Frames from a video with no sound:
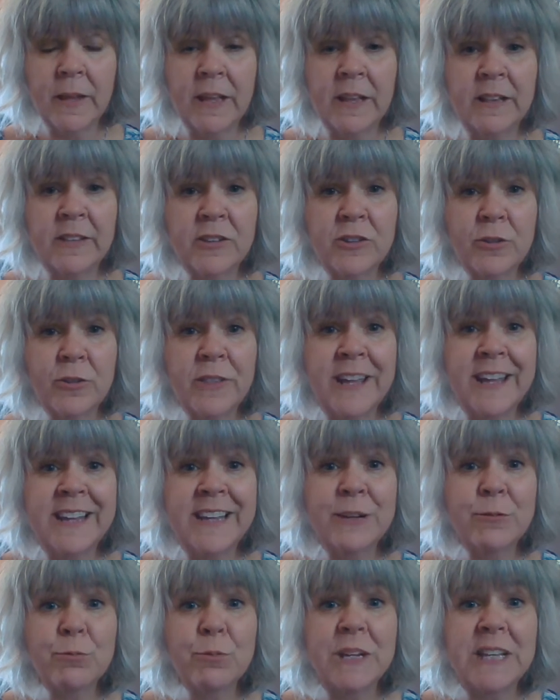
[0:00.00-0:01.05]
And so they
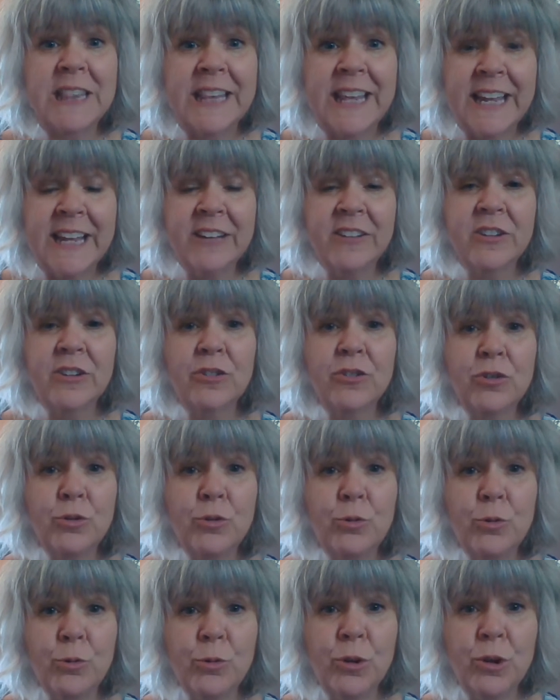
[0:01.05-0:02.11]
can relate to
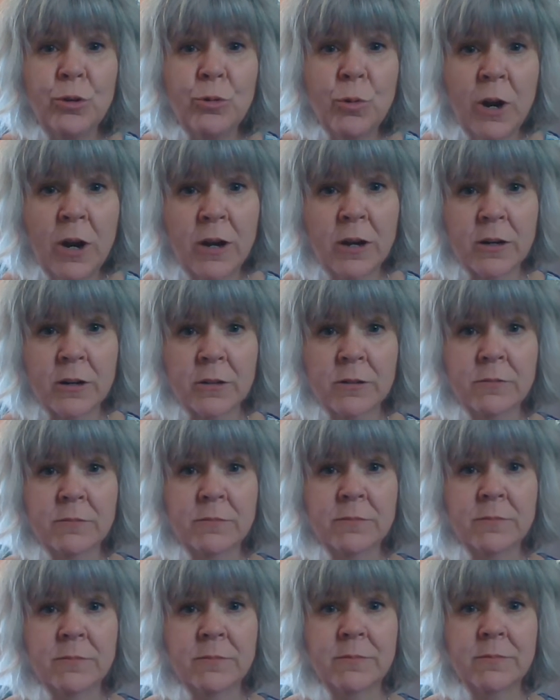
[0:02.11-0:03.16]
who you are.
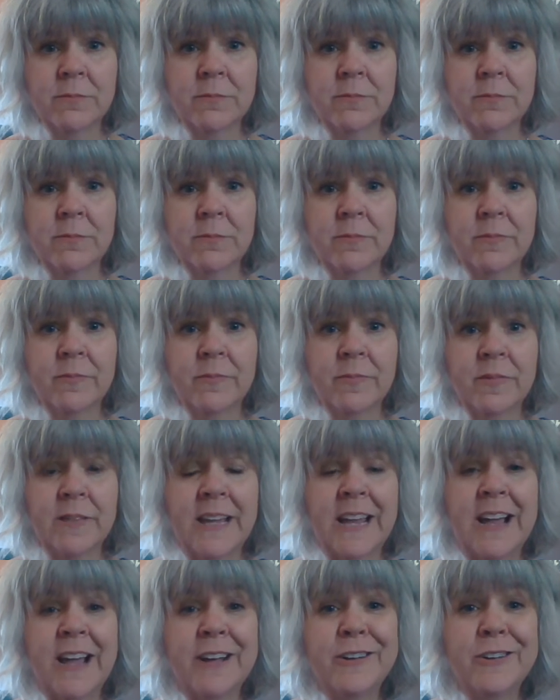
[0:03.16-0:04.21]

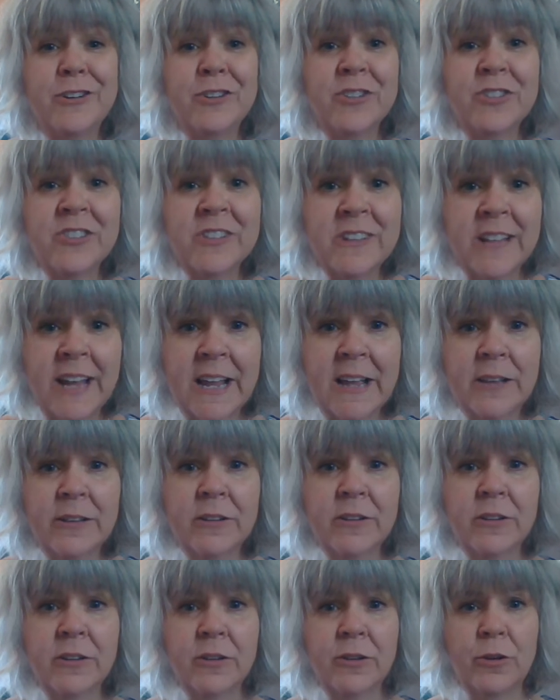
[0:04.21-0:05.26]
They
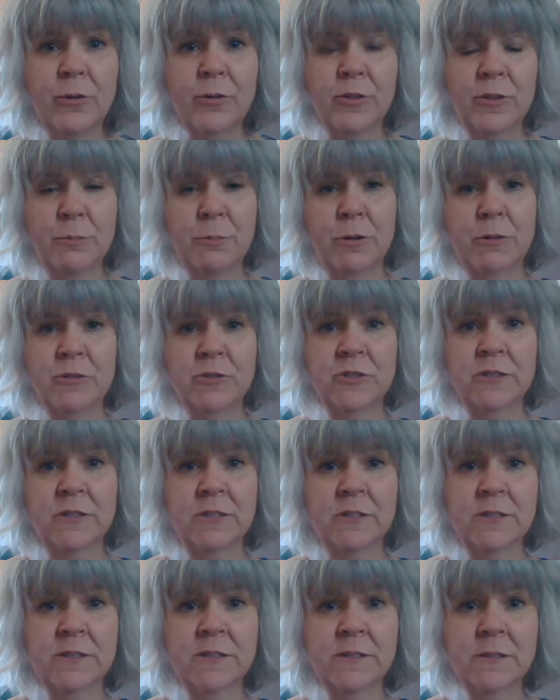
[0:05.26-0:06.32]
understand those
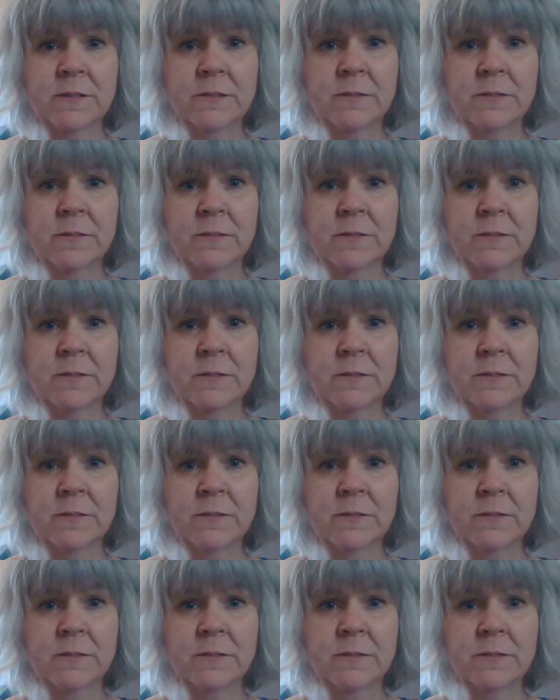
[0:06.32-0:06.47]
emotions.